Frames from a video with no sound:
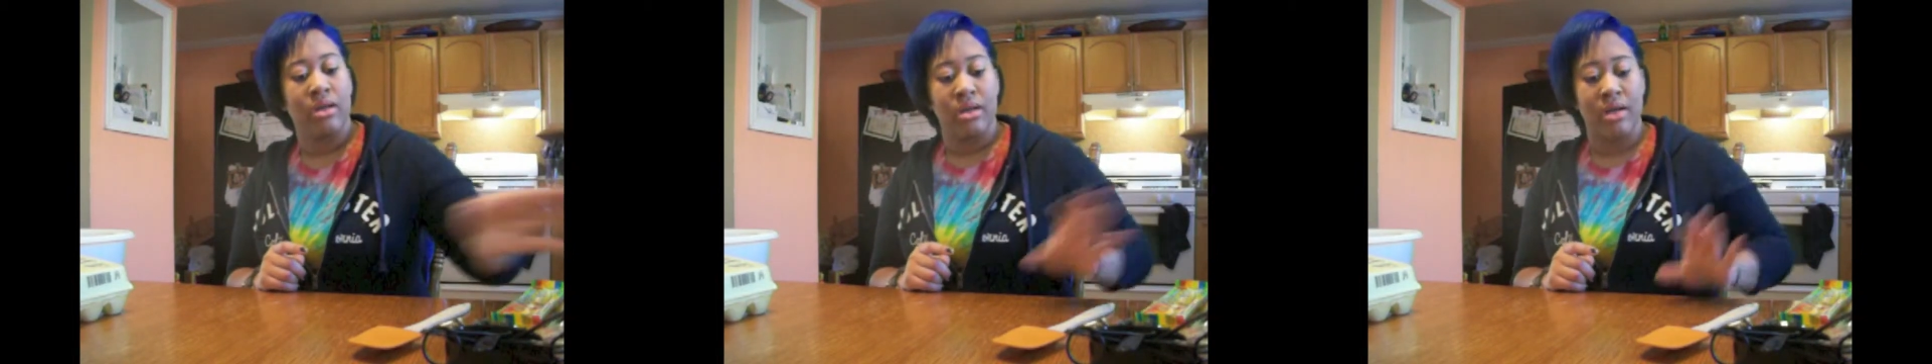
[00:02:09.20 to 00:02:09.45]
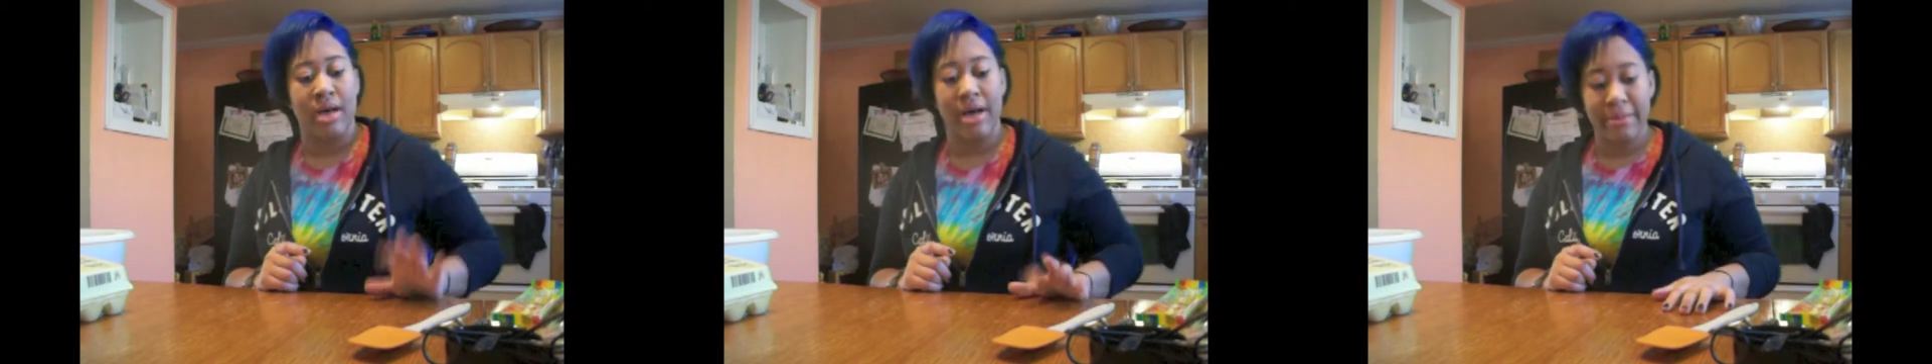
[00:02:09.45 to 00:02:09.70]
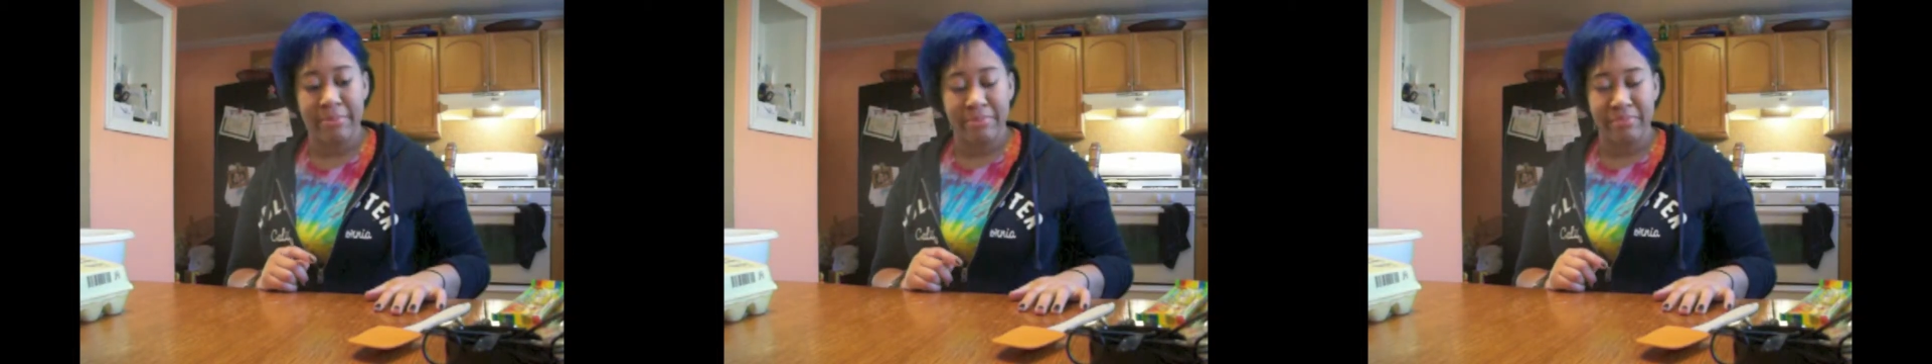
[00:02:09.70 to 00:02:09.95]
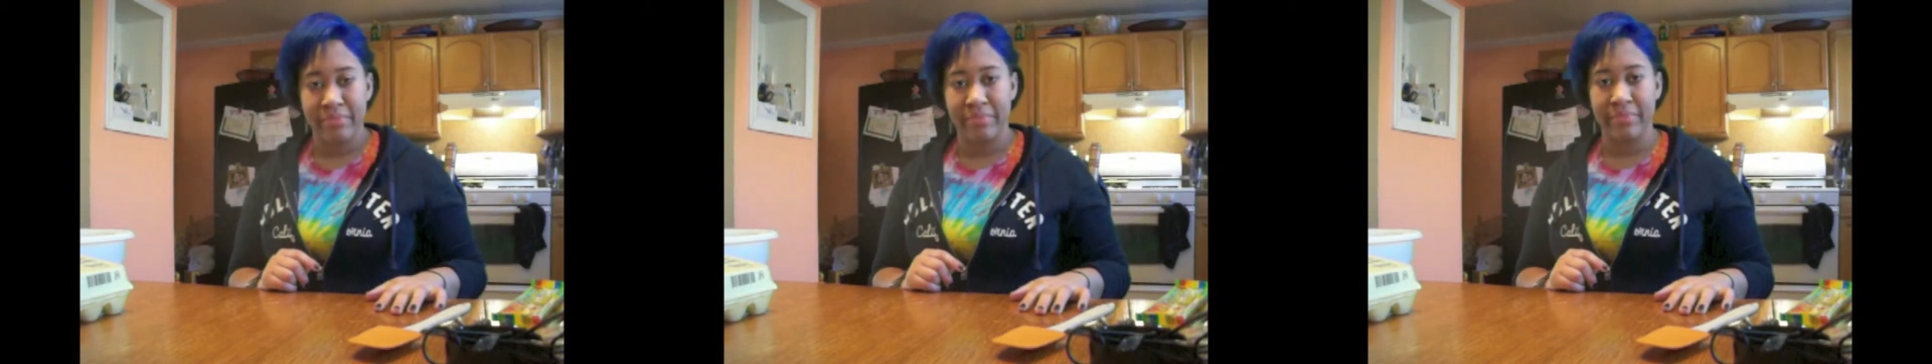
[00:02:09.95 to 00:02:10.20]

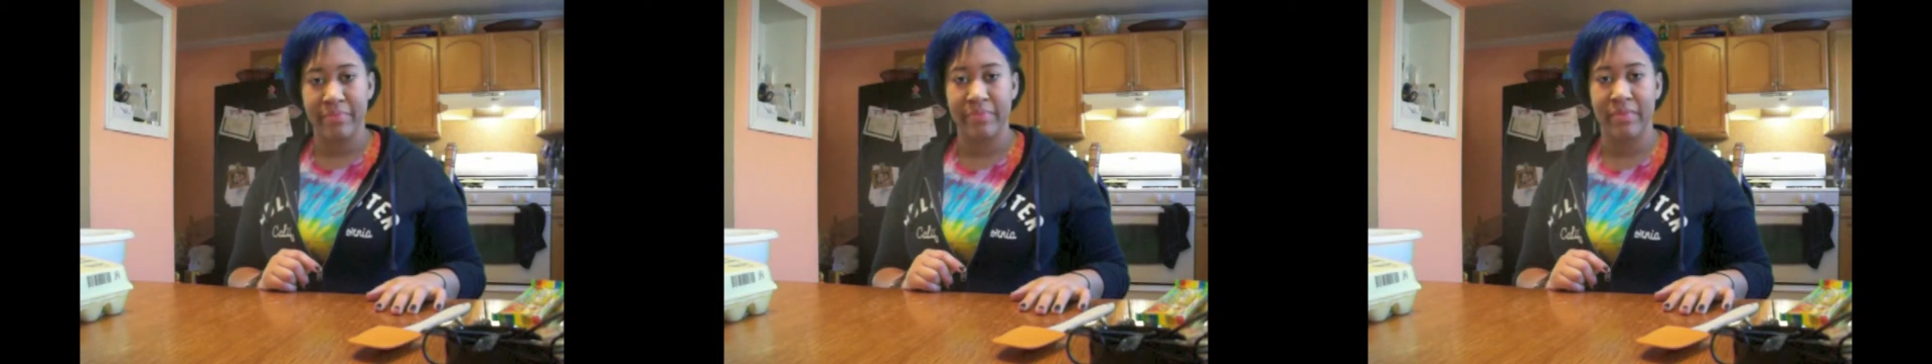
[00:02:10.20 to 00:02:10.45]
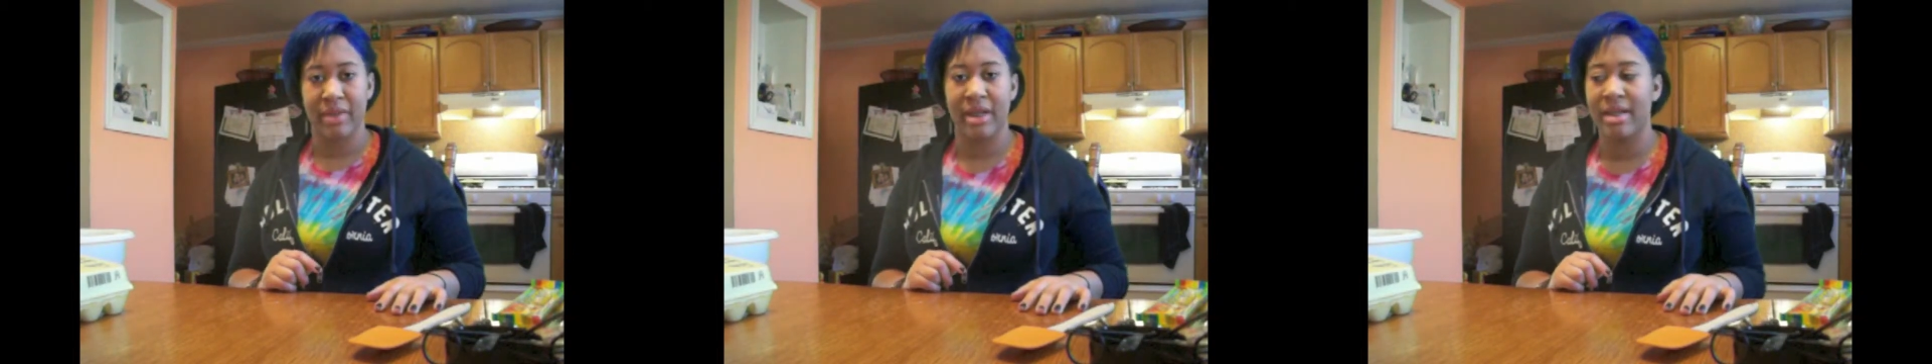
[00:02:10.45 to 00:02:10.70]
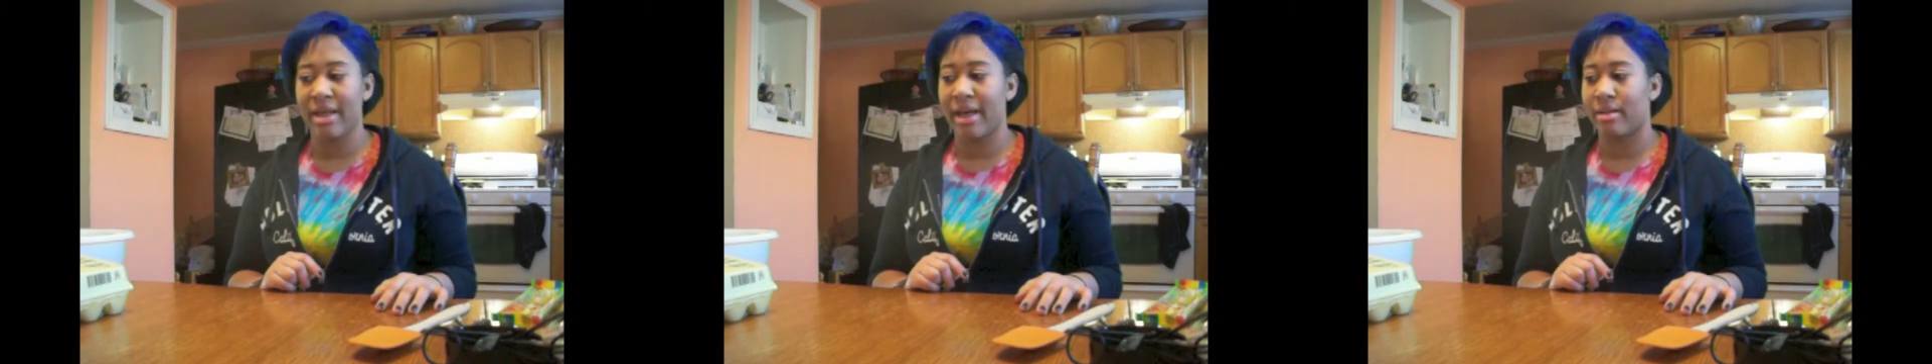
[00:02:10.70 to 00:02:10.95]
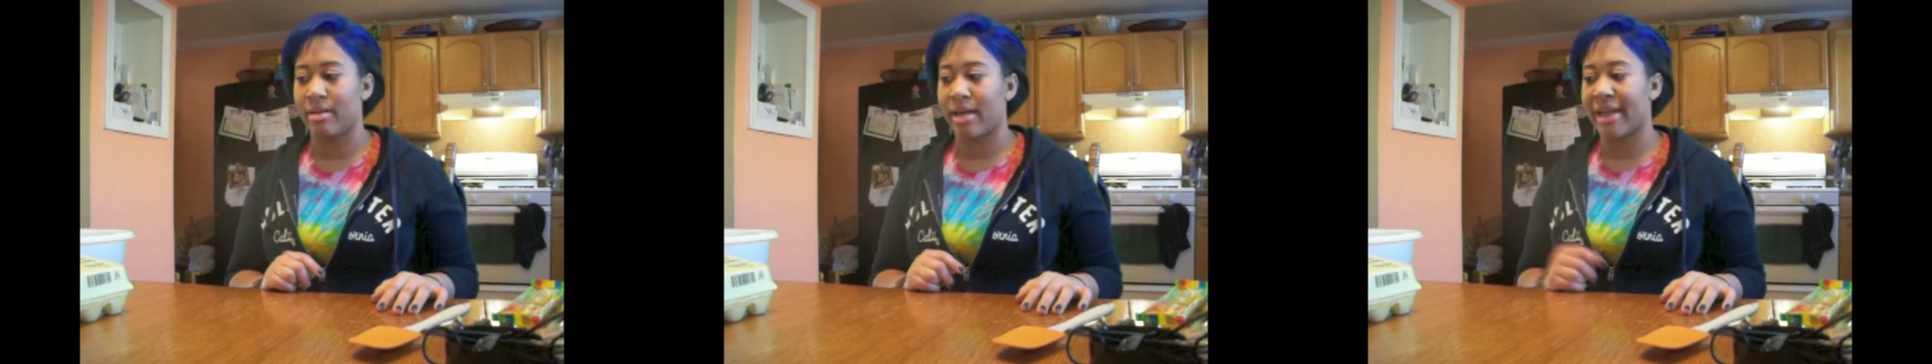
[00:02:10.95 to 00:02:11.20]
And yeah,
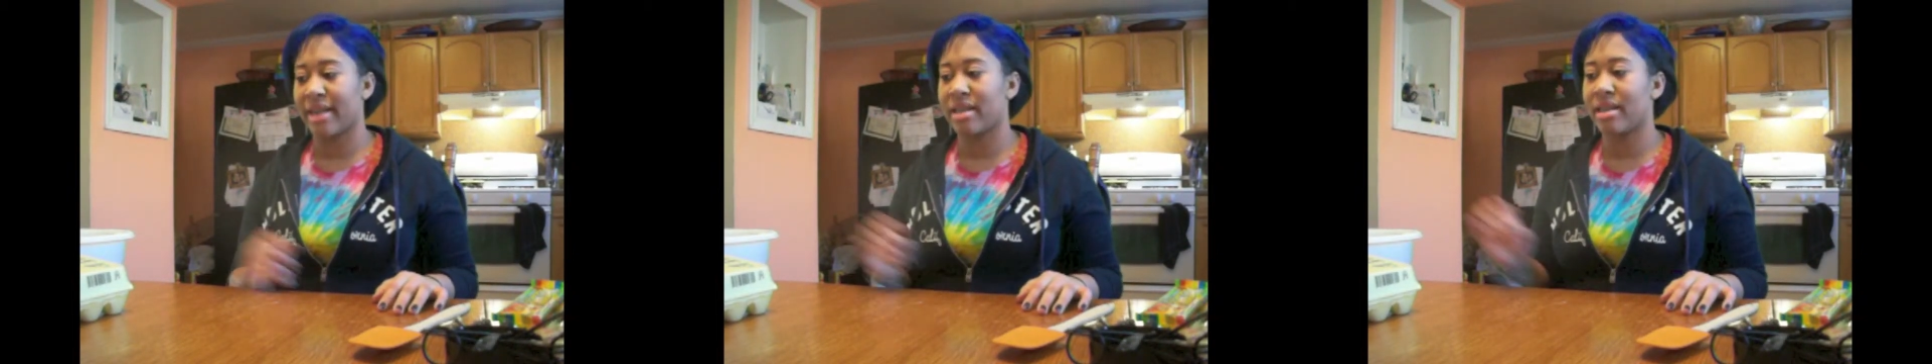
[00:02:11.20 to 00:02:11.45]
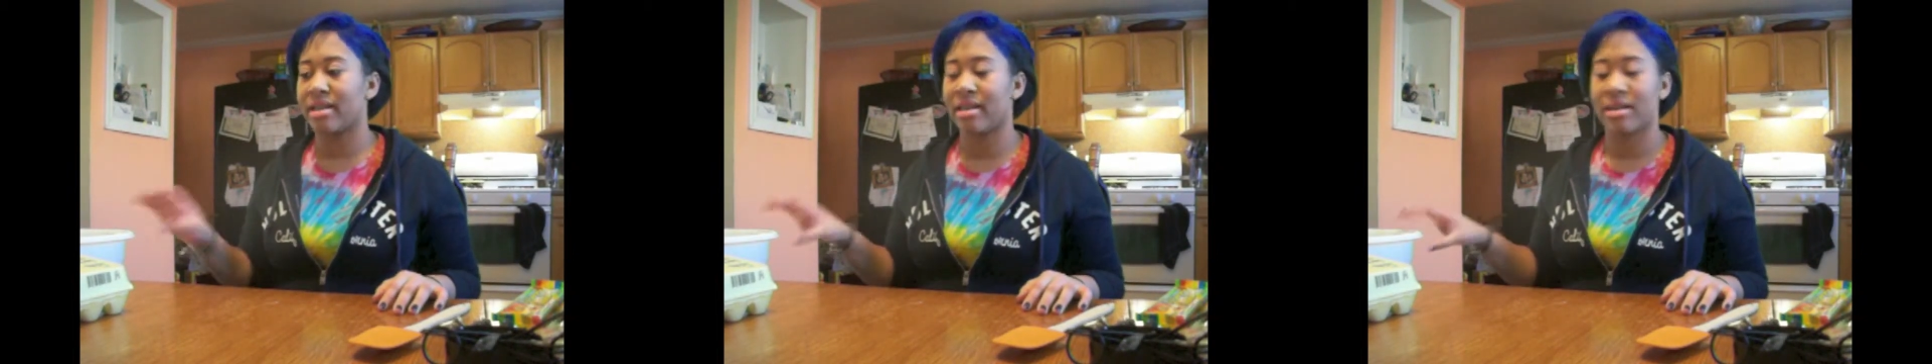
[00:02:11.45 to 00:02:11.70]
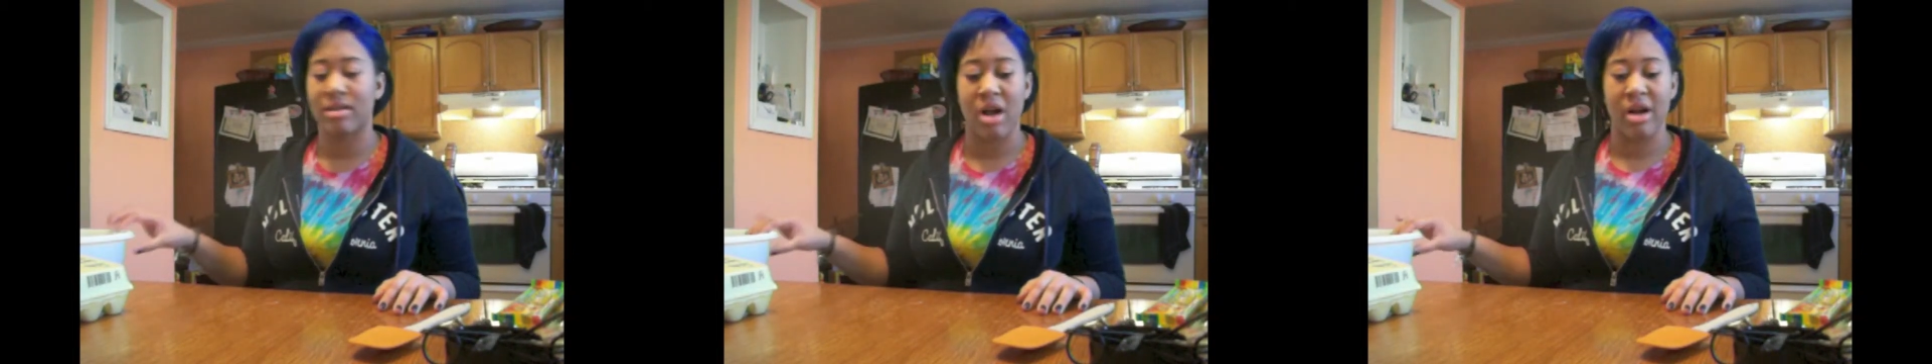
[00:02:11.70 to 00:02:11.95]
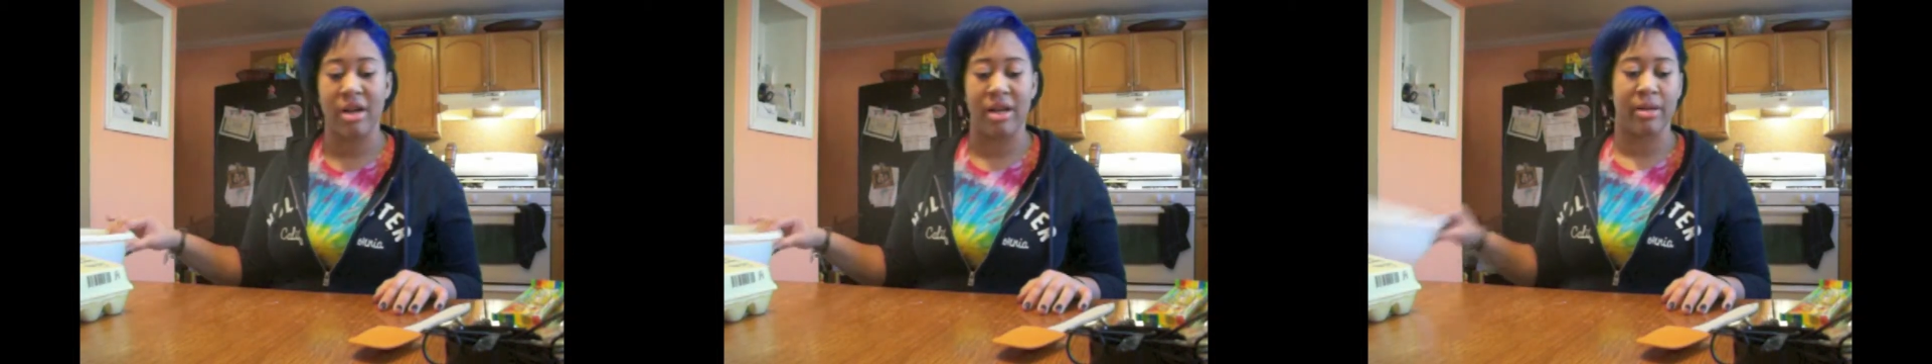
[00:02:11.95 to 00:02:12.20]
I guess let's get
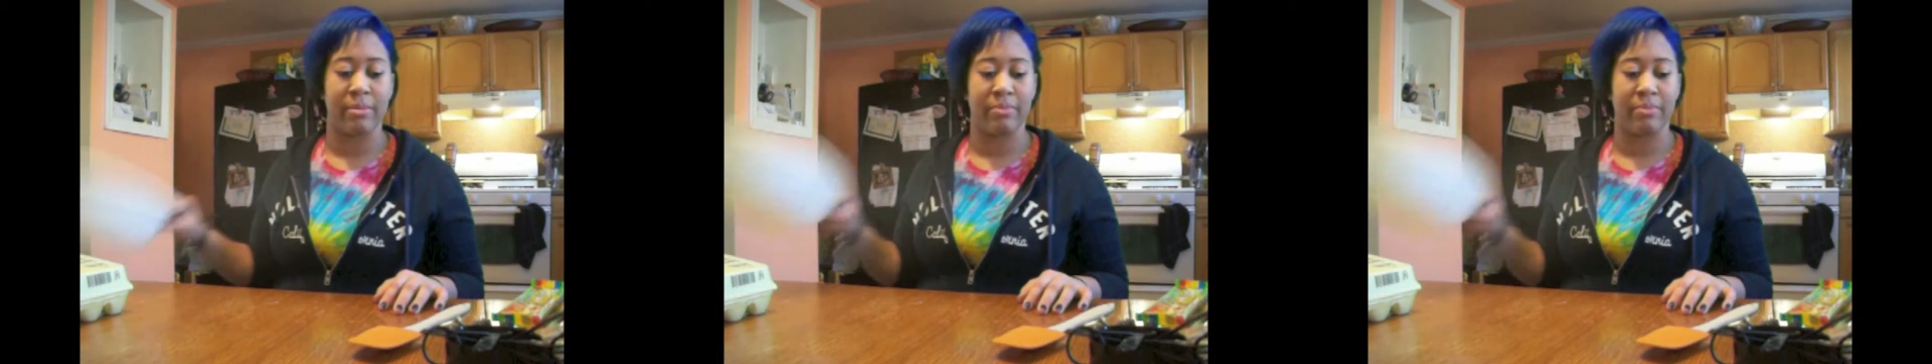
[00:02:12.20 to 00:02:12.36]
started.